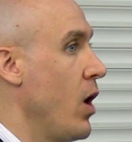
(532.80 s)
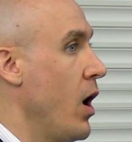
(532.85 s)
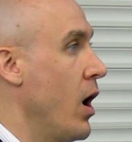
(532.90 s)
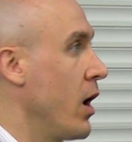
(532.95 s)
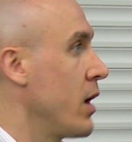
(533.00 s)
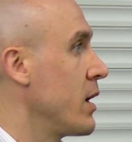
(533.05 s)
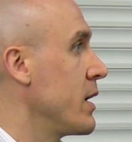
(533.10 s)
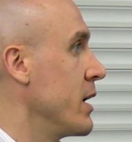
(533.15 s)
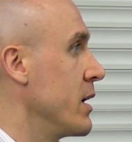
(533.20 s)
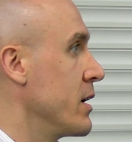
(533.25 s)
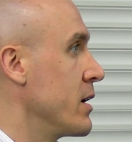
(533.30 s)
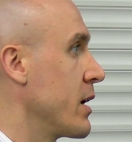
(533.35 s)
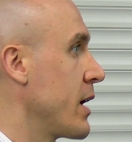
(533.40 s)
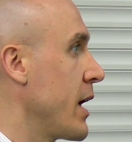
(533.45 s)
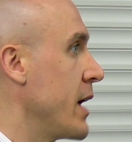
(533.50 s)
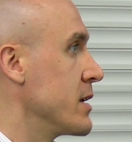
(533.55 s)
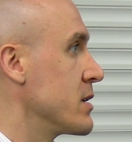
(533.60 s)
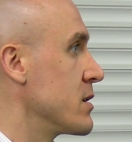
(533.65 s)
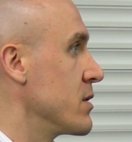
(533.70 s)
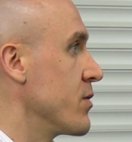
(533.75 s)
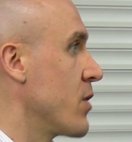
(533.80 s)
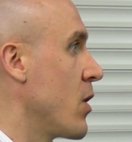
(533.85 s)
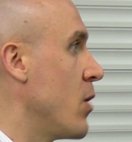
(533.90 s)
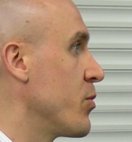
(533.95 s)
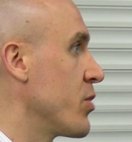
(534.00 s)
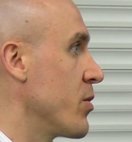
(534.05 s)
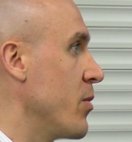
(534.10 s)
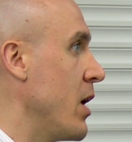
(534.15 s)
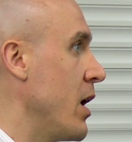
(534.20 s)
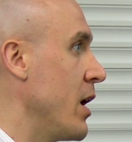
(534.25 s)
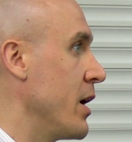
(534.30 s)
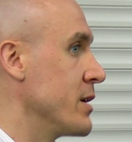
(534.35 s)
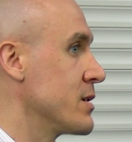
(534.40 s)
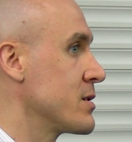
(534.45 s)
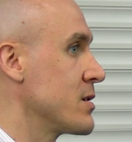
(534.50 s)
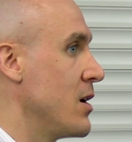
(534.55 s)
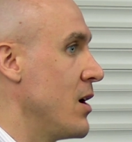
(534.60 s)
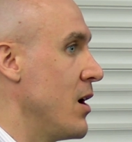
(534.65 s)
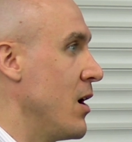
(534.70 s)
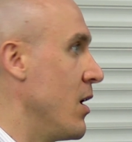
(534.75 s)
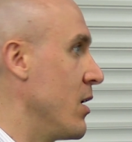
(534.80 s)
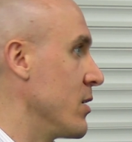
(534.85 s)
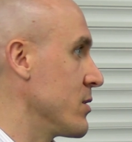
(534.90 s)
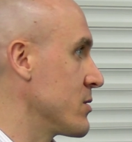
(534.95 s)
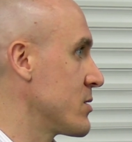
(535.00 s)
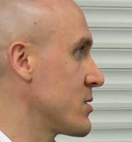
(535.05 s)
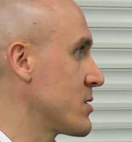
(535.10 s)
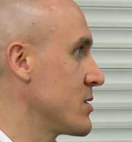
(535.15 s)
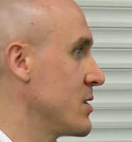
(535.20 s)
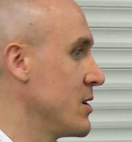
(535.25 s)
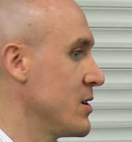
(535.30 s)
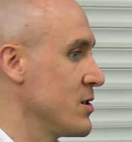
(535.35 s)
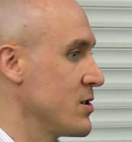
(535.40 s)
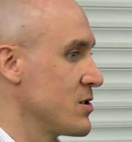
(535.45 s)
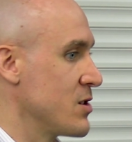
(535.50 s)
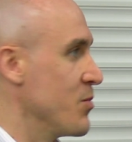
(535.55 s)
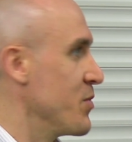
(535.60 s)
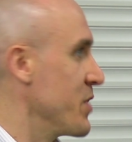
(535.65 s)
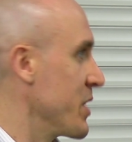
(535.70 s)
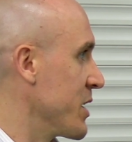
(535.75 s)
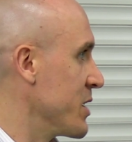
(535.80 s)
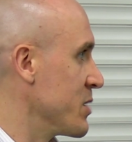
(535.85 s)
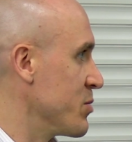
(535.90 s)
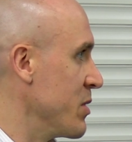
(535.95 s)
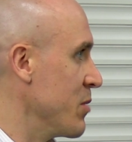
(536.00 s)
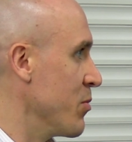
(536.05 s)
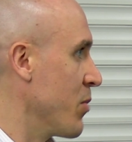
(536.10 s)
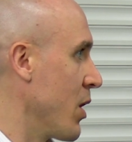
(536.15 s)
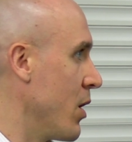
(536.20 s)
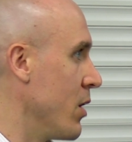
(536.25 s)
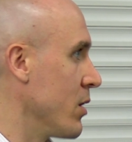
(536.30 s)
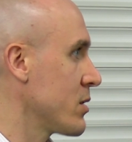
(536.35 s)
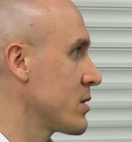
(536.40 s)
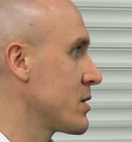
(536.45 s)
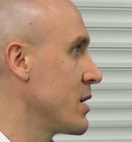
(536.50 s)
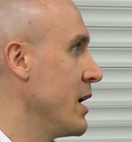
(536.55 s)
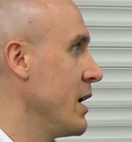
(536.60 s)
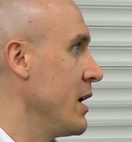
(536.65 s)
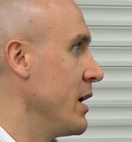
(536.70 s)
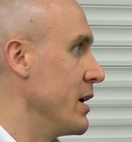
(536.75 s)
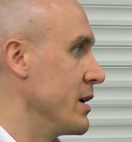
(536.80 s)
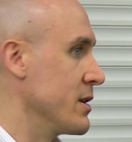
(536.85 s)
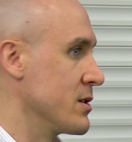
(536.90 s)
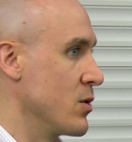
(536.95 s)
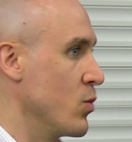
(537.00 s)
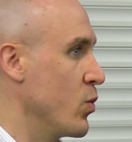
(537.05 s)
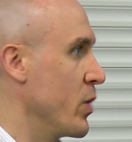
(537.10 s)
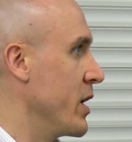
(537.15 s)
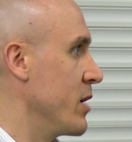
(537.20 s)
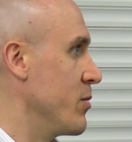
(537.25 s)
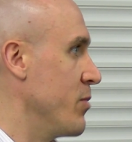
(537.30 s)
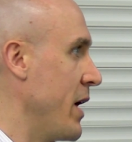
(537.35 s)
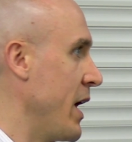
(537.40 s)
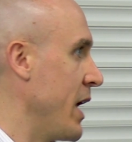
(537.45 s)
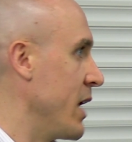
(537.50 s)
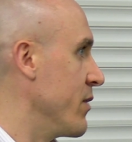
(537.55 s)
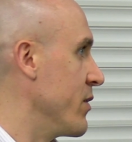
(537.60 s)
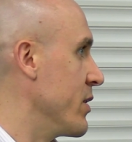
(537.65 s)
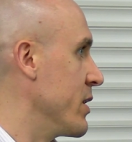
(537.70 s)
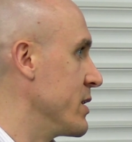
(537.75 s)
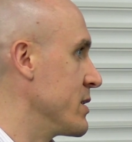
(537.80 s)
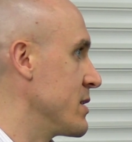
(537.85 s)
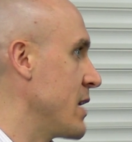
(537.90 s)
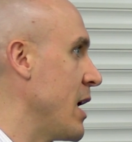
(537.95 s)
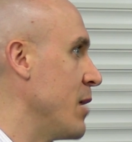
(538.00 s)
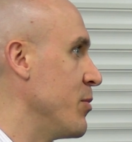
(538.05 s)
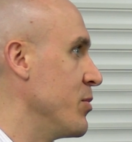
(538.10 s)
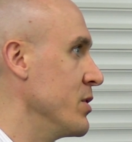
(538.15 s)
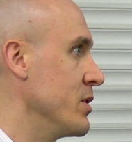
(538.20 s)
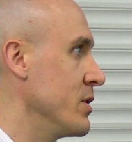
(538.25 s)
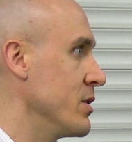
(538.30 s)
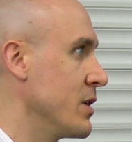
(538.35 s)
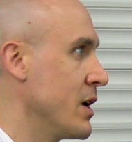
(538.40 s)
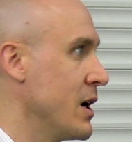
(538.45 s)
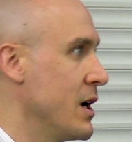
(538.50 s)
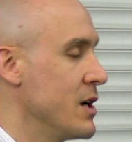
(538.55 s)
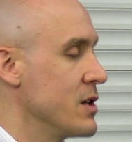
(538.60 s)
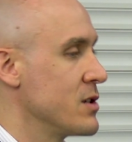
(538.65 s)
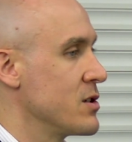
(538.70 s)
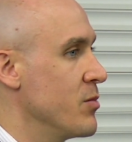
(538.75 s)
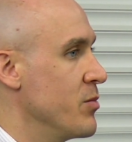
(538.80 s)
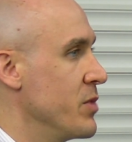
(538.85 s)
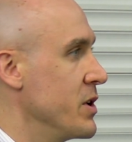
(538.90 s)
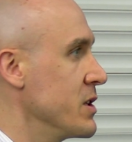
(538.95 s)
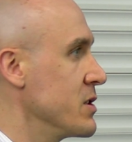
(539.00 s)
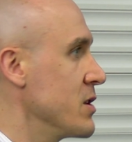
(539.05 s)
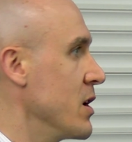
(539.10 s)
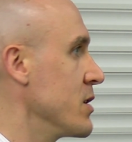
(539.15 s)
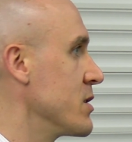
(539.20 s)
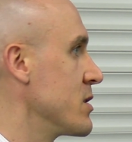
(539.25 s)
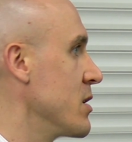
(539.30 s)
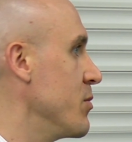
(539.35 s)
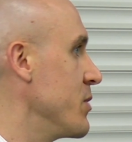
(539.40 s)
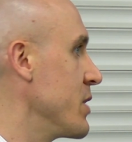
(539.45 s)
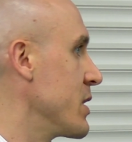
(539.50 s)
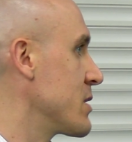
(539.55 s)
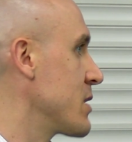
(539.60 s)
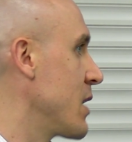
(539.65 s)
Early indicators of compromise aren't something has been blocked, it's a weird behavior has happened, somebody's done something